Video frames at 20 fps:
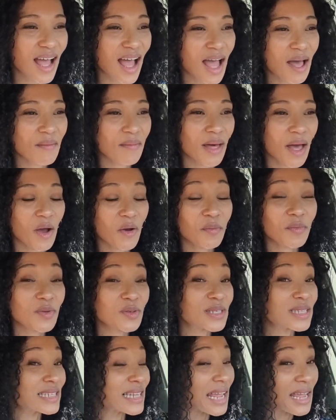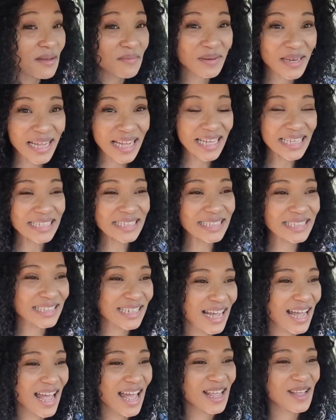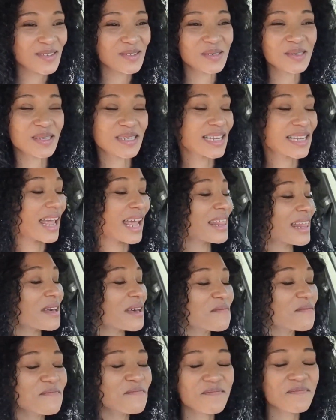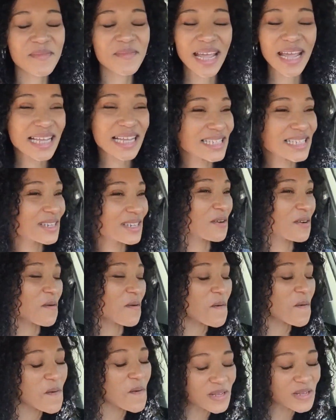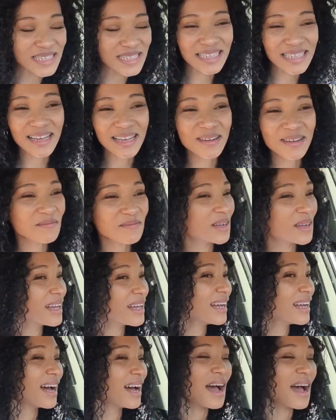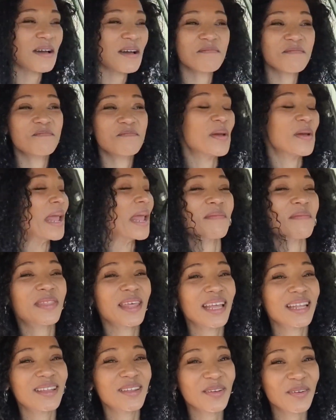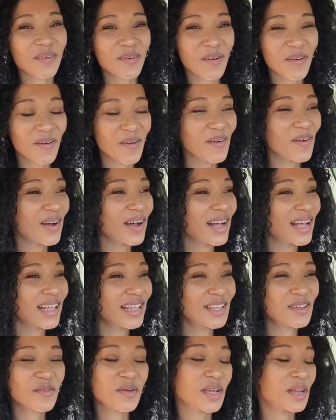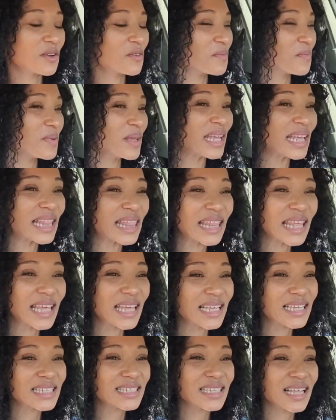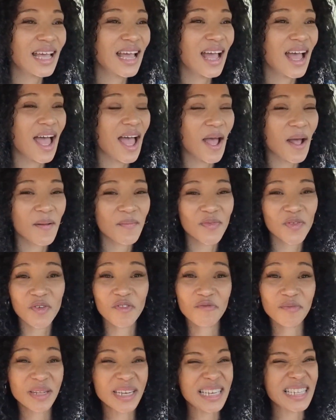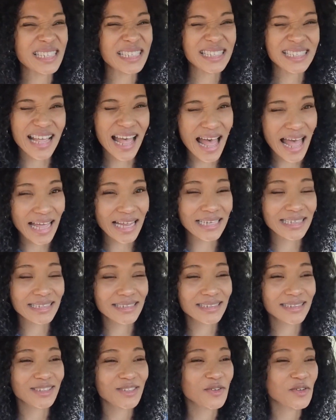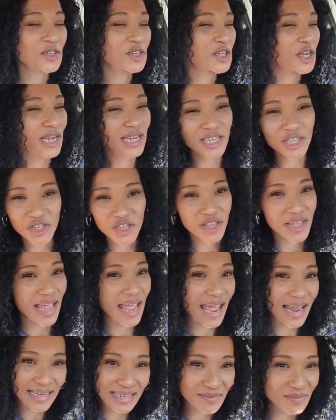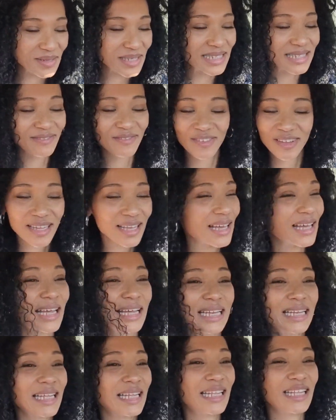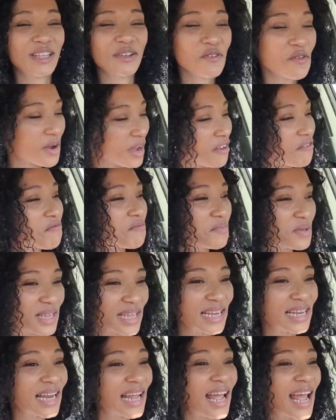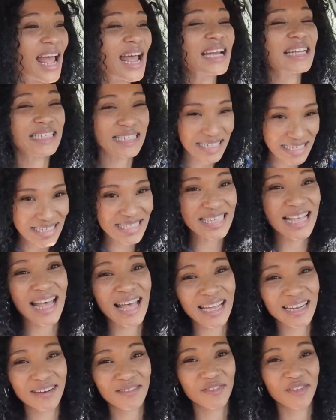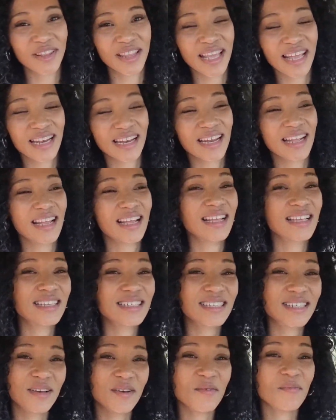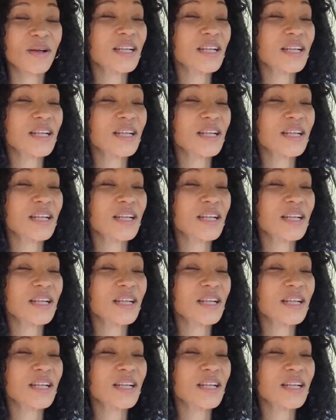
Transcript: um, i hope you stay blessed stay the amazing, awesome um, babe that you are. You can do big things. Um, you've been designed to change the atmosphere, honey. You have been designed for that. So